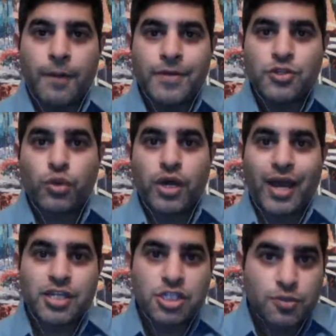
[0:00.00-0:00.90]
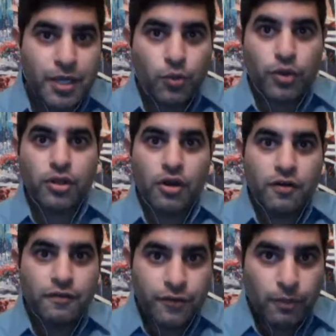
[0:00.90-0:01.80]
is when I speak with
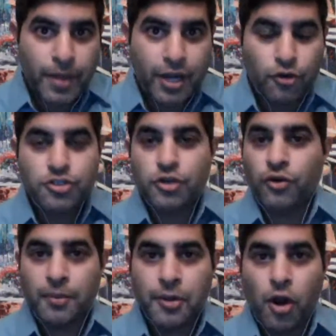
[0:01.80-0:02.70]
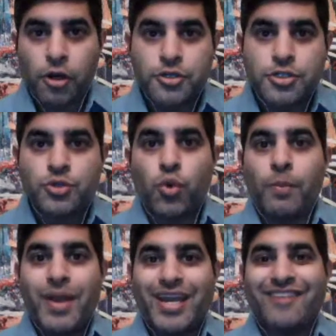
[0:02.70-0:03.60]
filmmakers, incredible artists who are
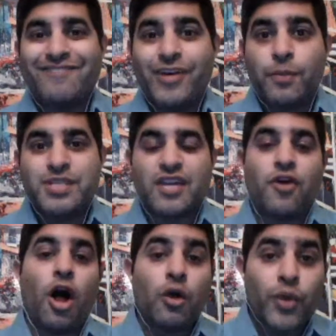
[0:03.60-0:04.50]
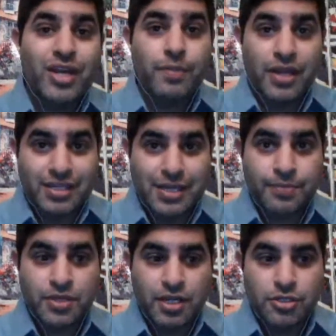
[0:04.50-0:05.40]
making films that have already been
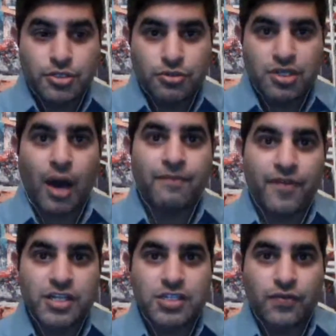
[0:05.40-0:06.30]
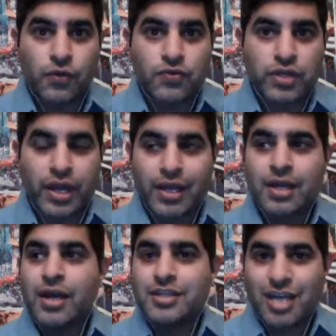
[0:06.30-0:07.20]
accepted into top festivals like
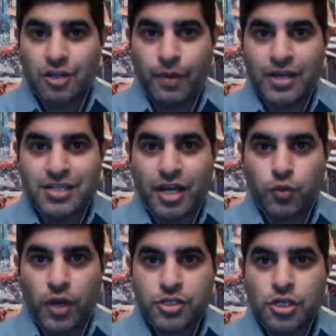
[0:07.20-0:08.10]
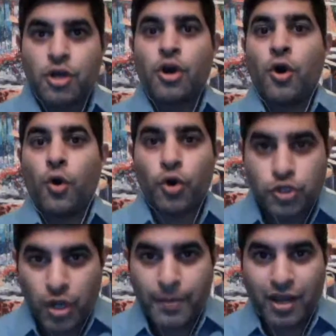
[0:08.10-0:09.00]
South by Southwest or the
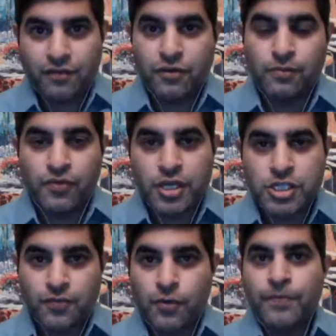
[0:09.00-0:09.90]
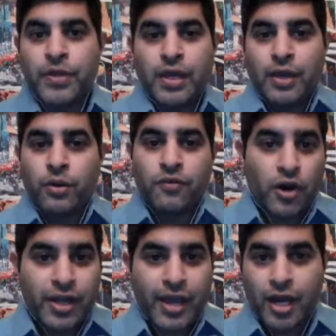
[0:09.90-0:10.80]
Tribeca Film Festival. We've
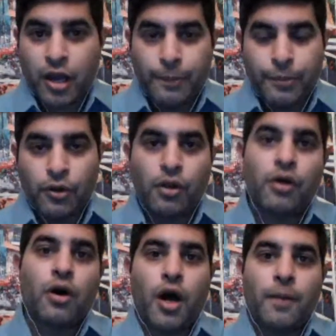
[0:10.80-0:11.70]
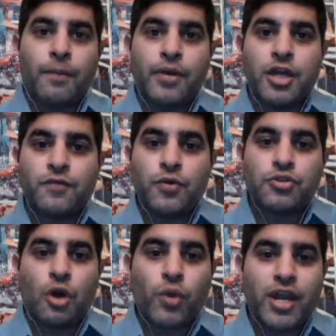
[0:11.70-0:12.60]
already had a couple interviews
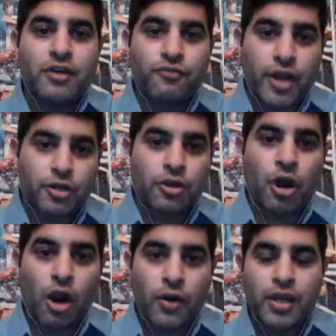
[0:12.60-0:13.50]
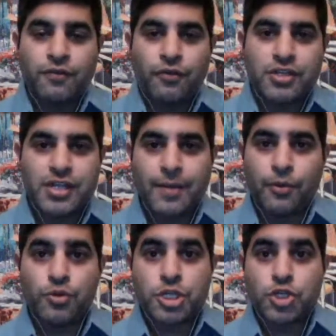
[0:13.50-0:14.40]
already. Frank Licari, for
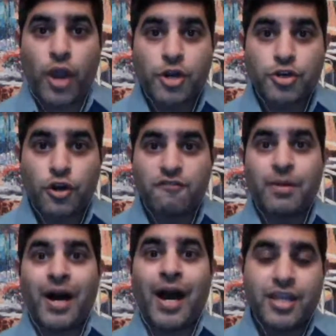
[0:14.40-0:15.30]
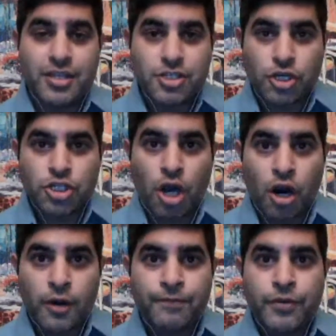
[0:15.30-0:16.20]
example, was the director of Behind This
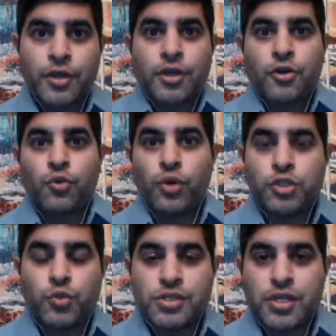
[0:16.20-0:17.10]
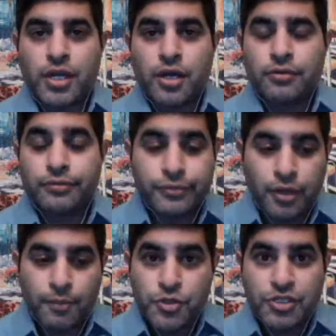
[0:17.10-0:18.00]
Guitar, which was a
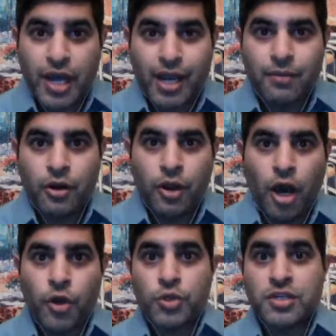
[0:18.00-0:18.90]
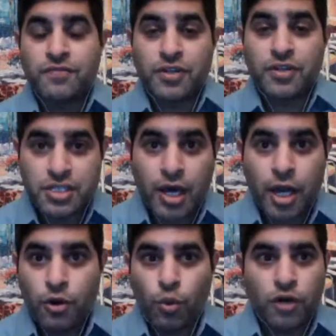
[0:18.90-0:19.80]
music documentary on Jose
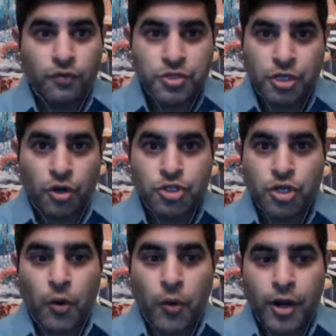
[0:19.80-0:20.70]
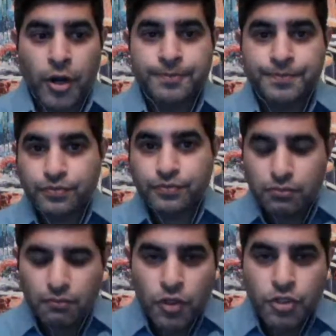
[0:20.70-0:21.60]
Feliciano, a wonderful singer-songwriter.
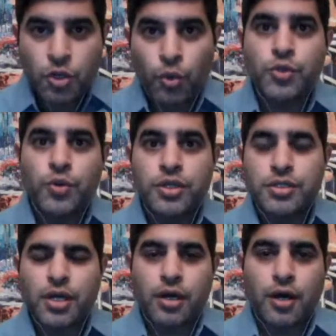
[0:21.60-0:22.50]
So we're doing these